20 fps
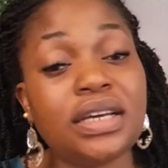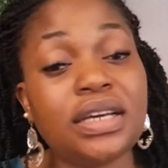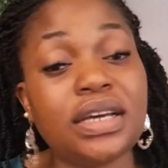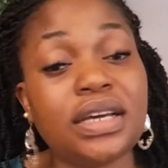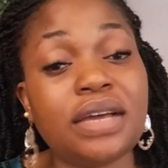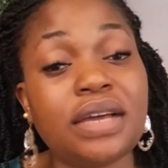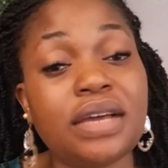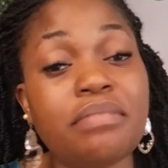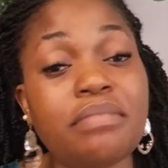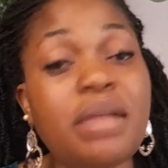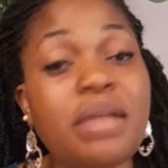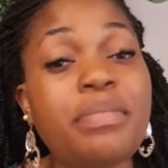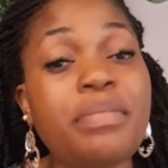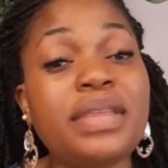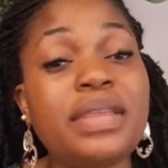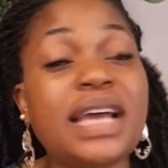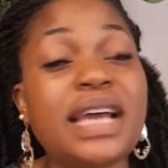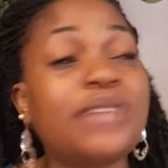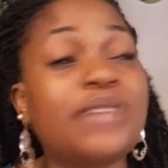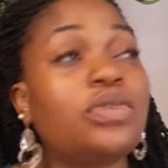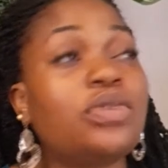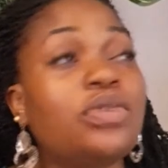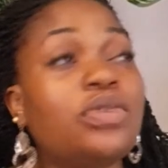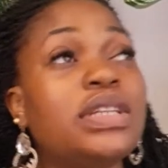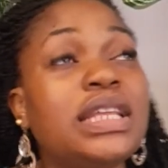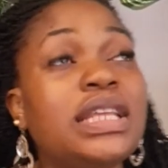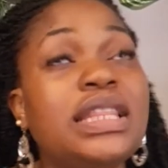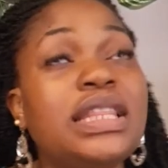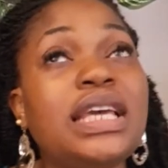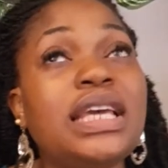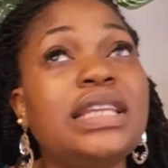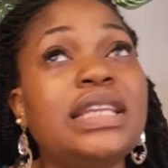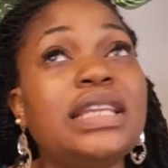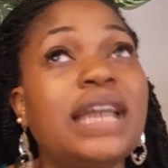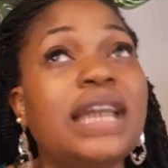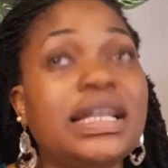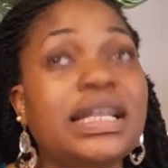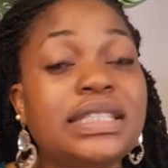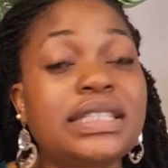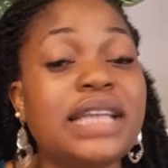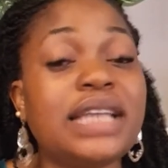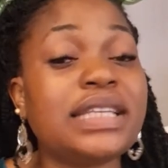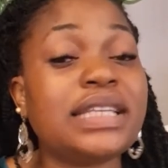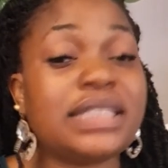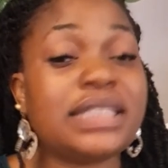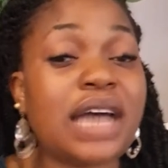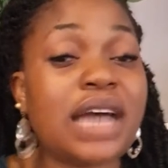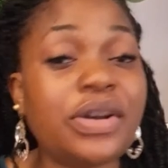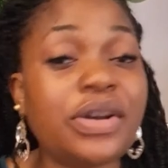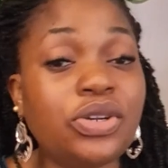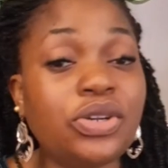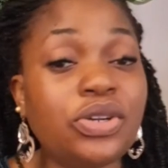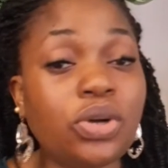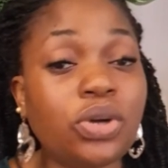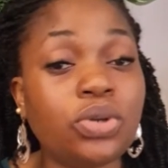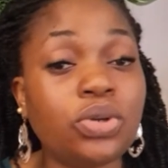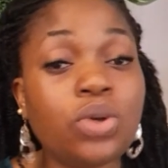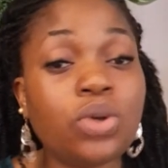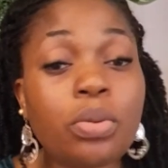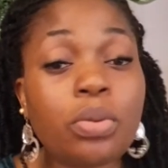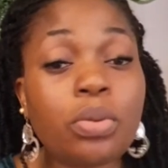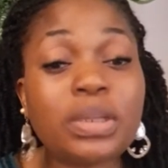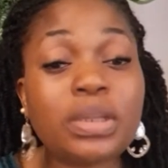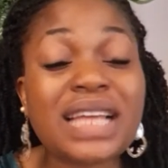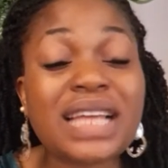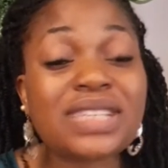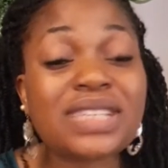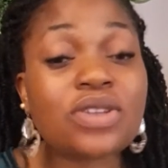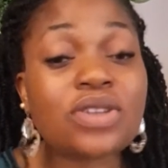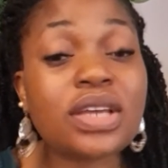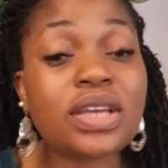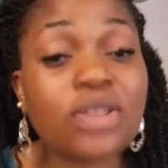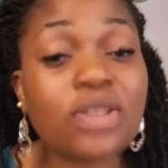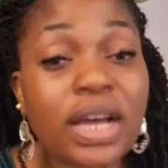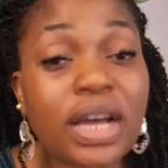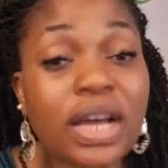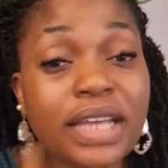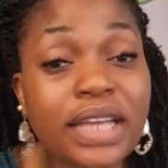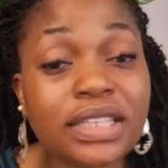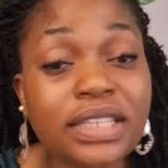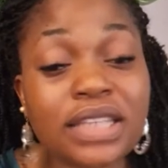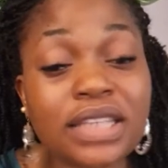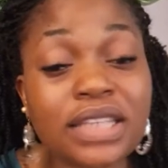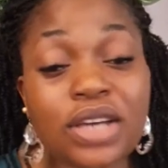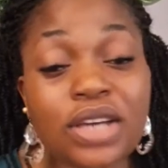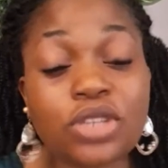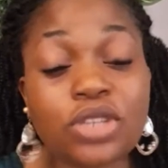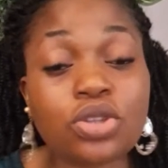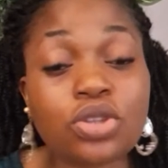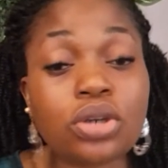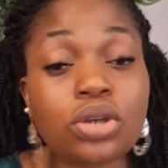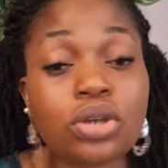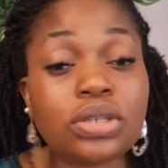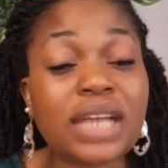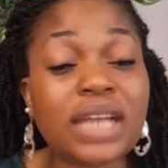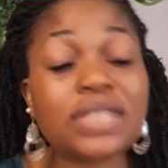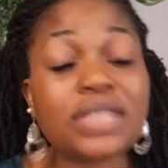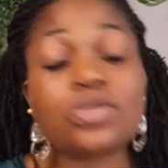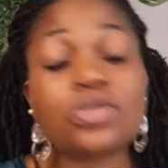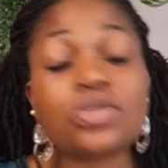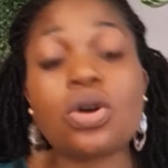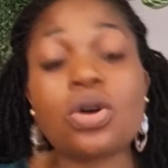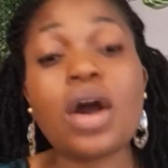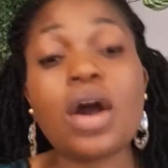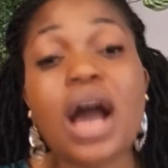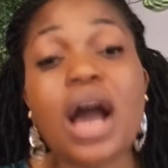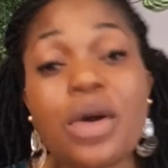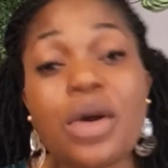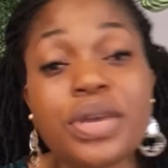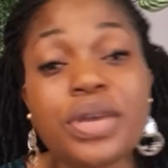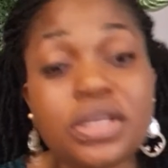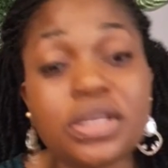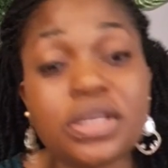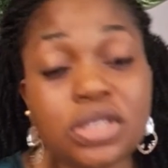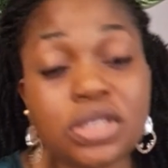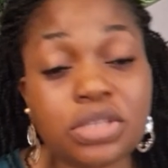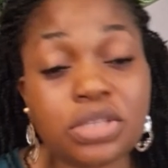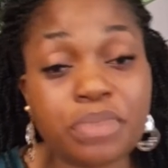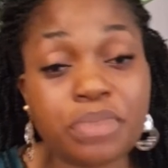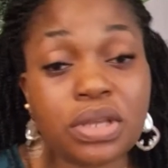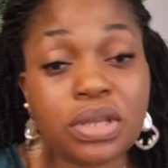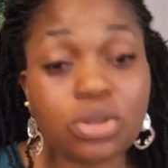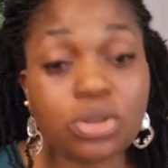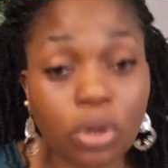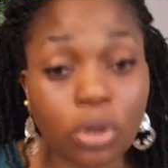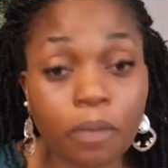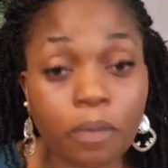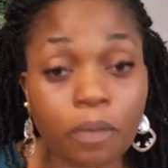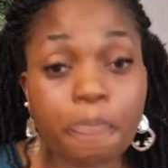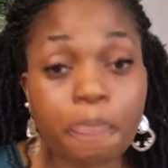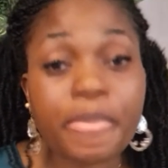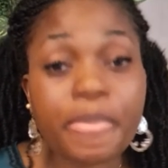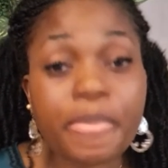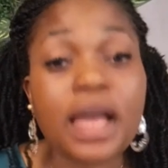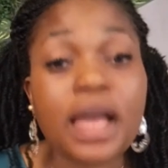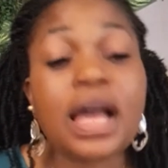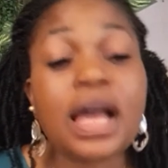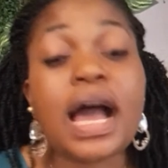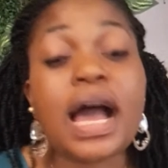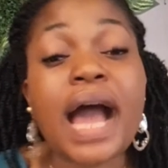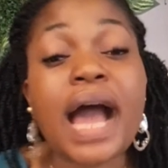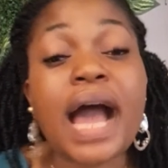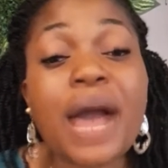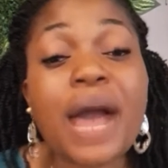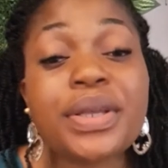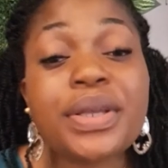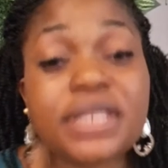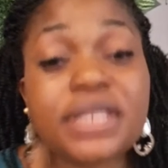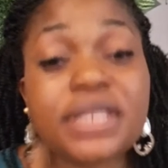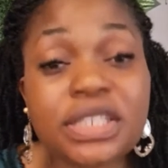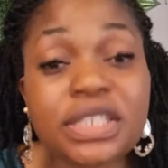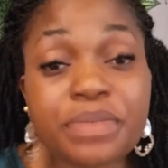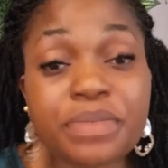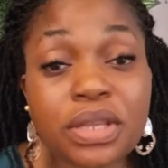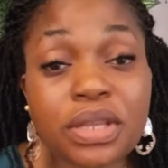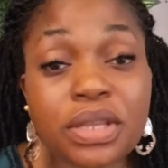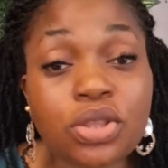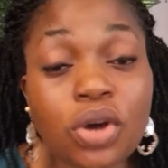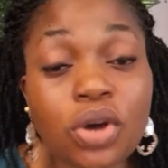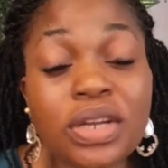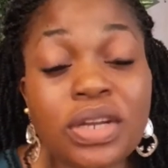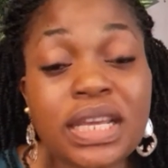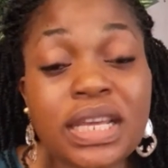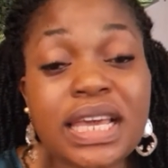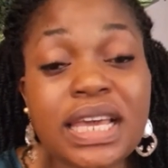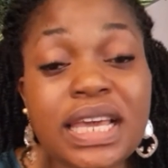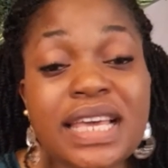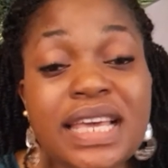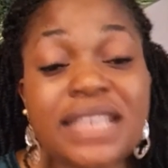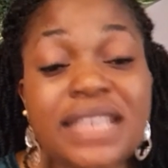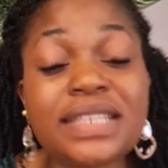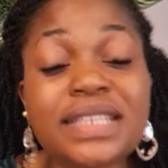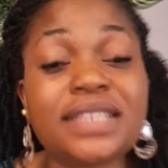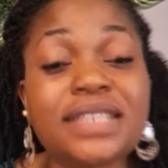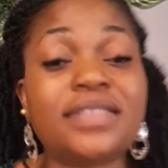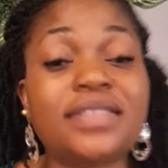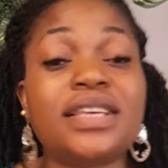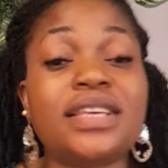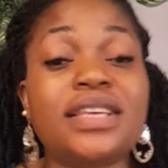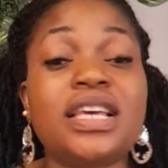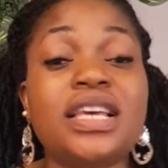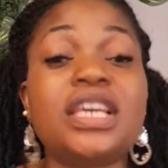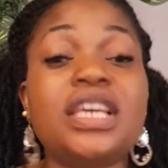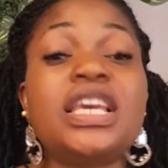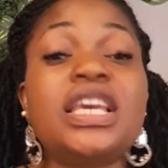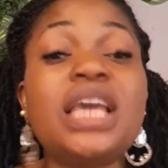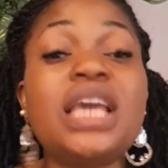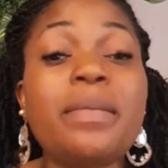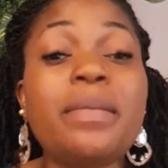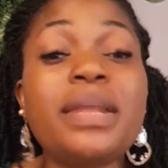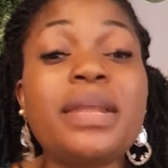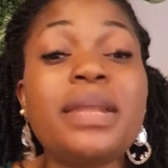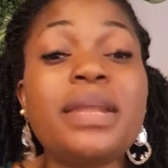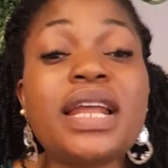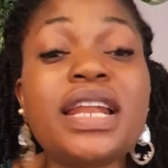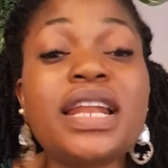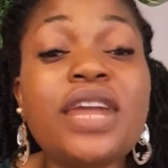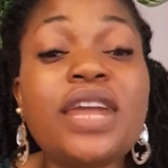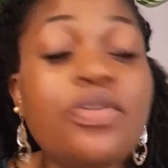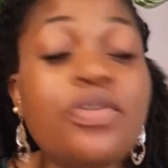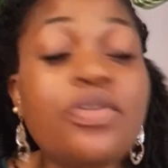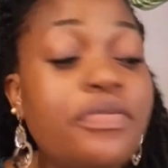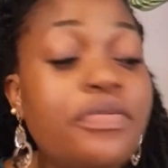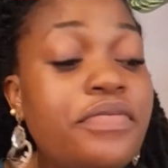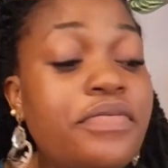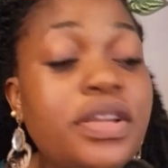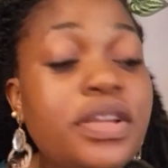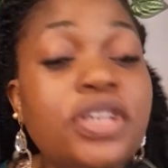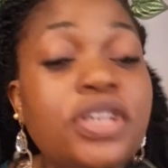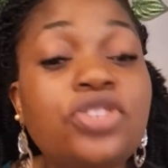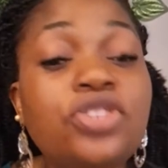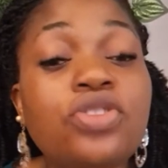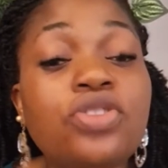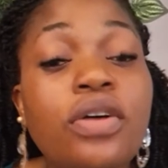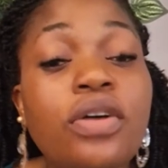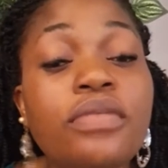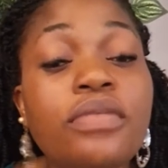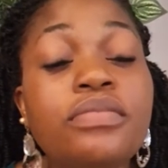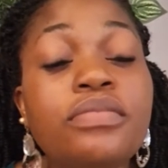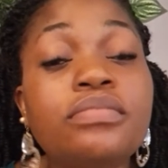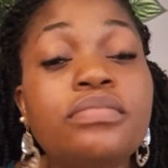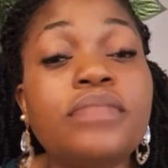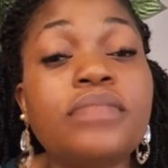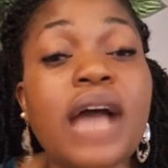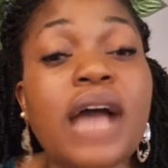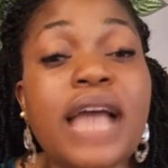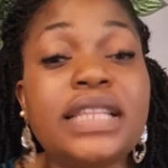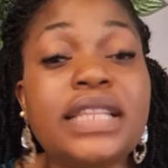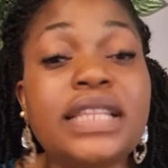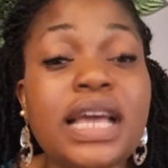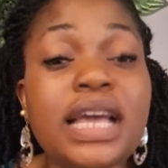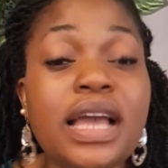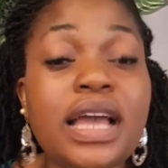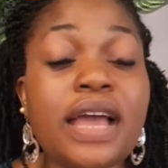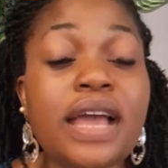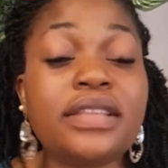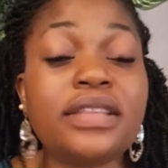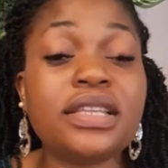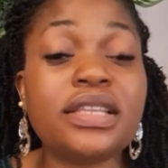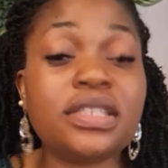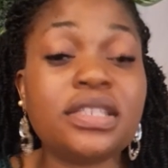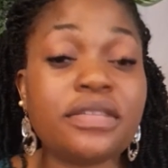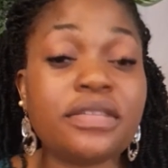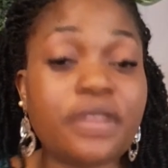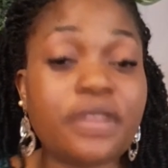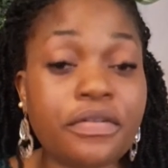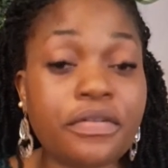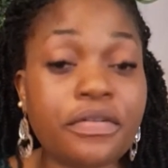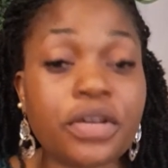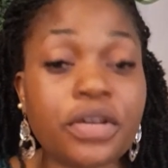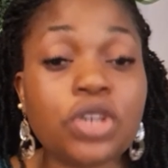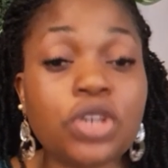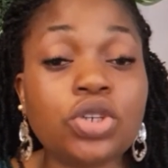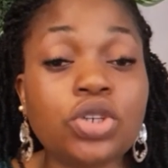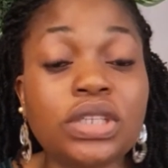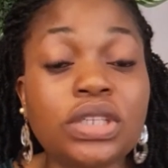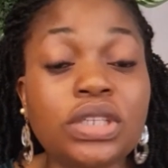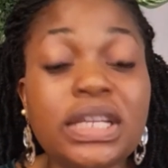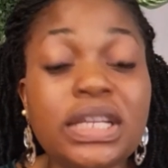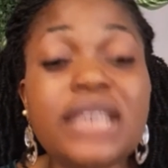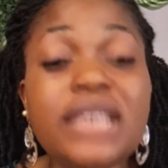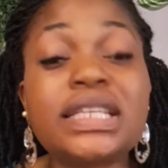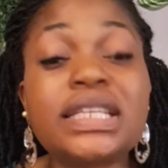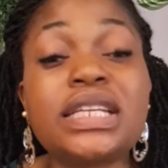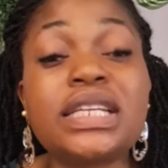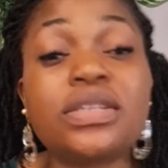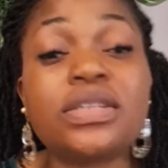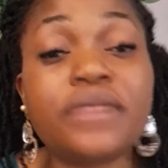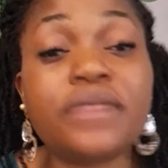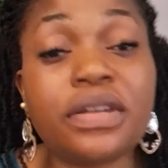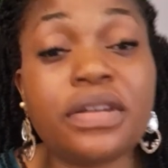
Maybe that's what they think, that is how it's done. No, but that is not that is not how it is being done. How it is being done is immediately you finish your identity verification, the next thing is to verify